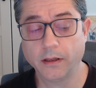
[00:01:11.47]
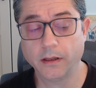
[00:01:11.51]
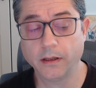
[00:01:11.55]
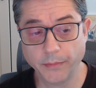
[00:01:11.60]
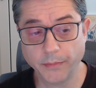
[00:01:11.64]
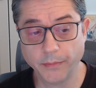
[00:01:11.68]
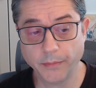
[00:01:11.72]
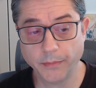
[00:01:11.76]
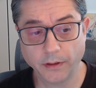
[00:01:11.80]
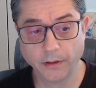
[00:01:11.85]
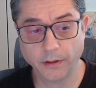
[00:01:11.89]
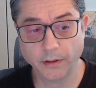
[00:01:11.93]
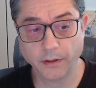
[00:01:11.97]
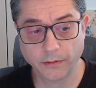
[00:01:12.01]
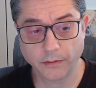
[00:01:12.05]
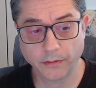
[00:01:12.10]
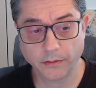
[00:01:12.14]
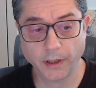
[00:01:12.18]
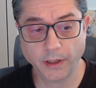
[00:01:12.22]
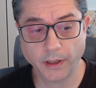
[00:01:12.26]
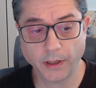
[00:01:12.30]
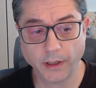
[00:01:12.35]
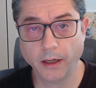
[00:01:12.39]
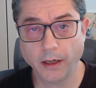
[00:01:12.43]
They only
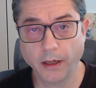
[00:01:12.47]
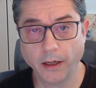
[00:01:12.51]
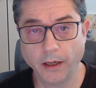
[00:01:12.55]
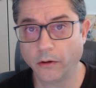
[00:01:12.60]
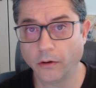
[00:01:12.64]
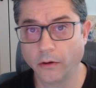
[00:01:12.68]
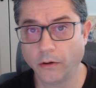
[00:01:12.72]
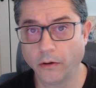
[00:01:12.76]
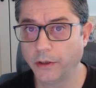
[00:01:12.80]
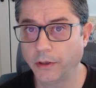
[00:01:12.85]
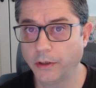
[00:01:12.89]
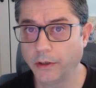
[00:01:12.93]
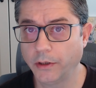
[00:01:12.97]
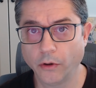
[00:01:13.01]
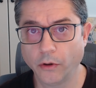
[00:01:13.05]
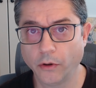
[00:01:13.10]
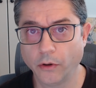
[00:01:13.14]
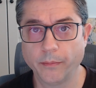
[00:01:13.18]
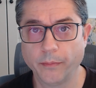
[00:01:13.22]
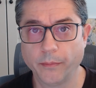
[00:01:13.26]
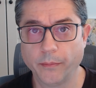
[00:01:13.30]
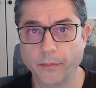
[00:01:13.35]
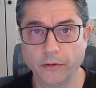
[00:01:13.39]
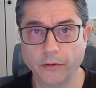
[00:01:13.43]
know about
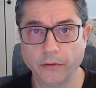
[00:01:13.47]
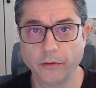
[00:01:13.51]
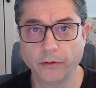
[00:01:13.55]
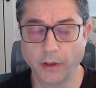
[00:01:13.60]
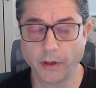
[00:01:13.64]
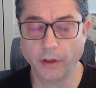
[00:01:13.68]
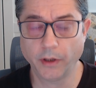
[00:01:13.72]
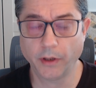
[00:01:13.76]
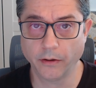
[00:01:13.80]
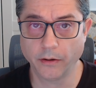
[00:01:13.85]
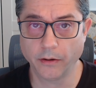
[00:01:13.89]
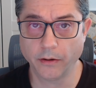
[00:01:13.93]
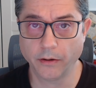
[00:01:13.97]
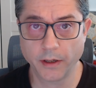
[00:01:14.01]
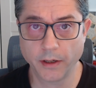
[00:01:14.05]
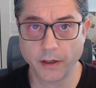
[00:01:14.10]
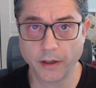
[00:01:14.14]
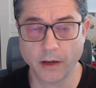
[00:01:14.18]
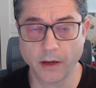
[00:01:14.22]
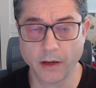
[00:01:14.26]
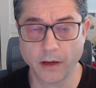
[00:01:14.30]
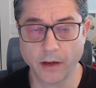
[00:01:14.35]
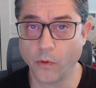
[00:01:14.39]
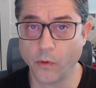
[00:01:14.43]
their x and y
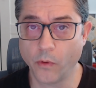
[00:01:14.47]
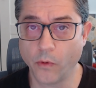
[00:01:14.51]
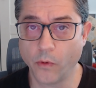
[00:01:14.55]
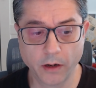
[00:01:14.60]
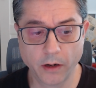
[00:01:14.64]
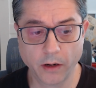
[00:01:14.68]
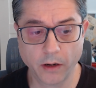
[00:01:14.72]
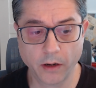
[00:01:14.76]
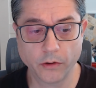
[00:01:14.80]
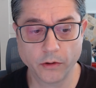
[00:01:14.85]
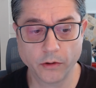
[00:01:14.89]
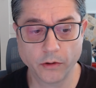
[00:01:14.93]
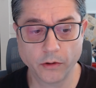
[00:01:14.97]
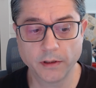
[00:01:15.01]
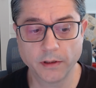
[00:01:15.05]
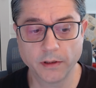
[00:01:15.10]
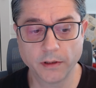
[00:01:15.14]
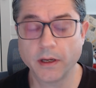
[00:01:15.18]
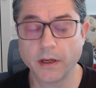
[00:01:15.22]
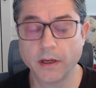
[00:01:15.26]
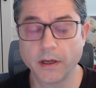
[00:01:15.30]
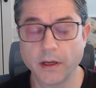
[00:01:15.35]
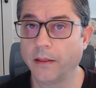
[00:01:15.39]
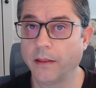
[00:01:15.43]
coordinates and
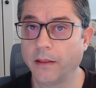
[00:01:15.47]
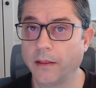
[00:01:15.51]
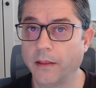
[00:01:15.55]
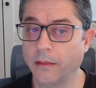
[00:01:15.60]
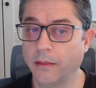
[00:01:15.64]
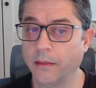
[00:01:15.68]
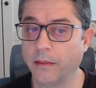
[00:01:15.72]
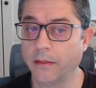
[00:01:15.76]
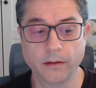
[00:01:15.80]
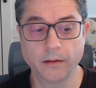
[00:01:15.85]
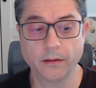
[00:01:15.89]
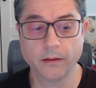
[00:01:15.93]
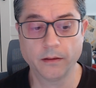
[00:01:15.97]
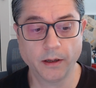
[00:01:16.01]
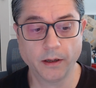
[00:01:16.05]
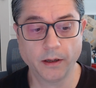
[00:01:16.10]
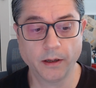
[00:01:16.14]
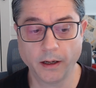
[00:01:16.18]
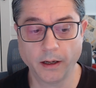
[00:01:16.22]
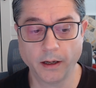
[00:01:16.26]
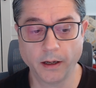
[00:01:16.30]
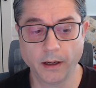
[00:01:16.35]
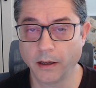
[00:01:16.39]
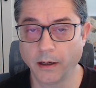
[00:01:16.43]

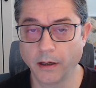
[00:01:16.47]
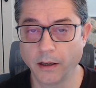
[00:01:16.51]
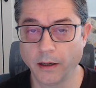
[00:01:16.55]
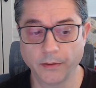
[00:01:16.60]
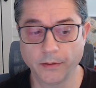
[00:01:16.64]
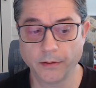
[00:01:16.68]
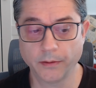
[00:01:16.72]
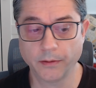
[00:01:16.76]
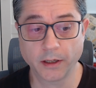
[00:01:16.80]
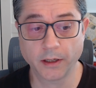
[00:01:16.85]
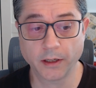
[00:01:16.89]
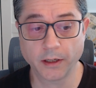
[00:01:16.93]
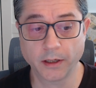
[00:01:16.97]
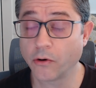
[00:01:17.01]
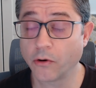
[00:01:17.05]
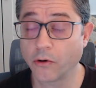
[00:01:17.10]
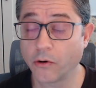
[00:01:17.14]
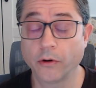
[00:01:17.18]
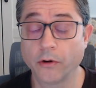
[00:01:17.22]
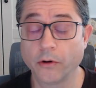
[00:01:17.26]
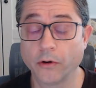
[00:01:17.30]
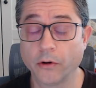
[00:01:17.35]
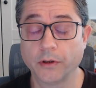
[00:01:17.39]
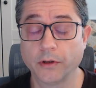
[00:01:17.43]
the x
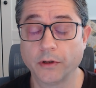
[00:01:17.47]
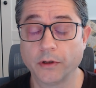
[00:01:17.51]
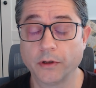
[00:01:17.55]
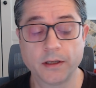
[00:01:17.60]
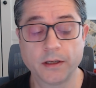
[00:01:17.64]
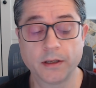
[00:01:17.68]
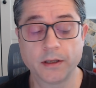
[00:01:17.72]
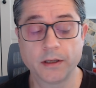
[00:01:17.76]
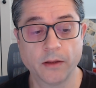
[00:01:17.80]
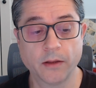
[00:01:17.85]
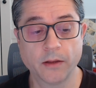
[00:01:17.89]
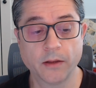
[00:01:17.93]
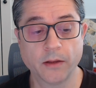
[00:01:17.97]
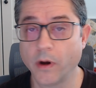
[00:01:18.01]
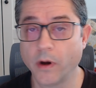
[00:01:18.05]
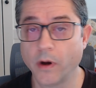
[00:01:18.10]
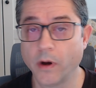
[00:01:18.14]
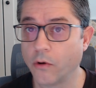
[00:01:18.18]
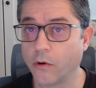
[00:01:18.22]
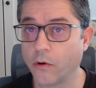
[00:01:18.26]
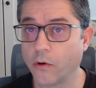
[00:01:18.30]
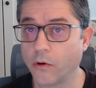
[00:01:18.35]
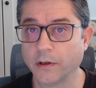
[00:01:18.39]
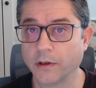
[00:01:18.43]
and y coordinates
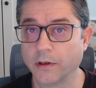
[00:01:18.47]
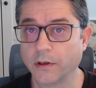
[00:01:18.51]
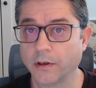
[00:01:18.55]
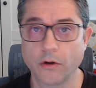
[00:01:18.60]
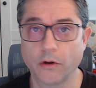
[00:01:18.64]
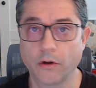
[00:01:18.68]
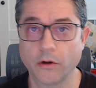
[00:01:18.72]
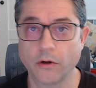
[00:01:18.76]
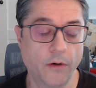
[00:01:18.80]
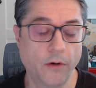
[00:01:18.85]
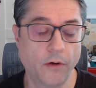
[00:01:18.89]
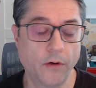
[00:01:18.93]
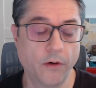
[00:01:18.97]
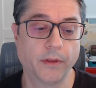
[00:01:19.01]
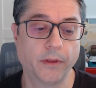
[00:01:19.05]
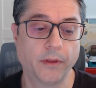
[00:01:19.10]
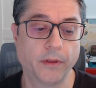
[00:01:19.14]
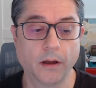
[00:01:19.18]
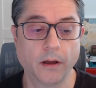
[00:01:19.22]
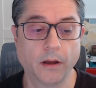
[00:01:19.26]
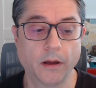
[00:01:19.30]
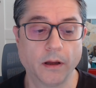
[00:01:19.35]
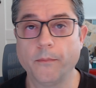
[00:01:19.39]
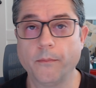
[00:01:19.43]
of the
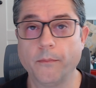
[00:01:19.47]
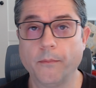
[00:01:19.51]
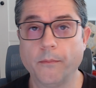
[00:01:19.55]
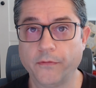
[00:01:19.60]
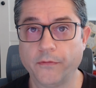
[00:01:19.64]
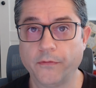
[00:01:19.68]
food